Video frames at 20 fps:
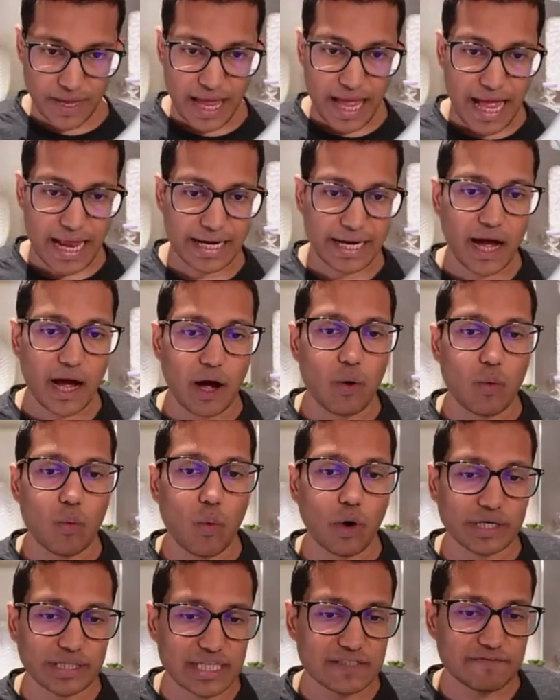And now
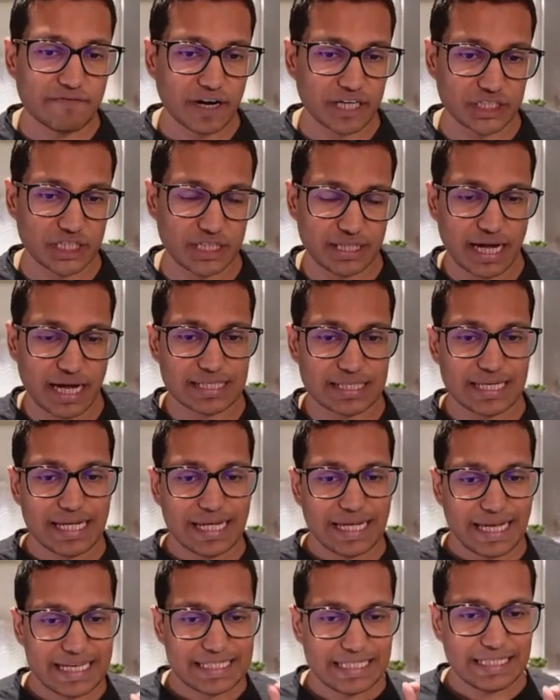what this function does
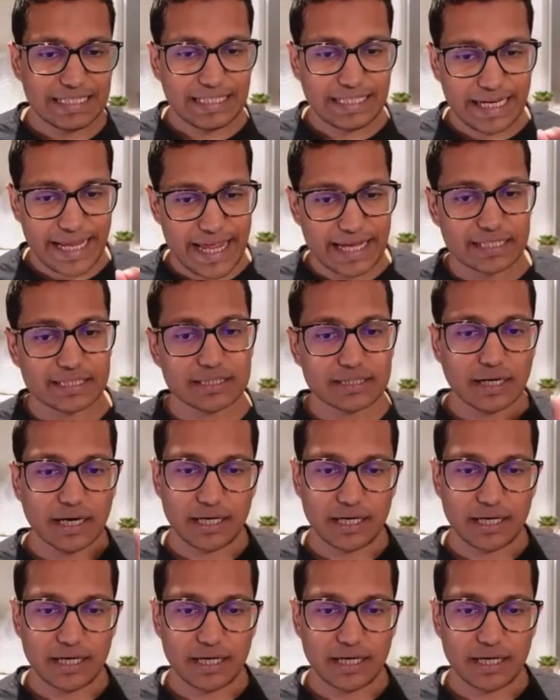is it takes a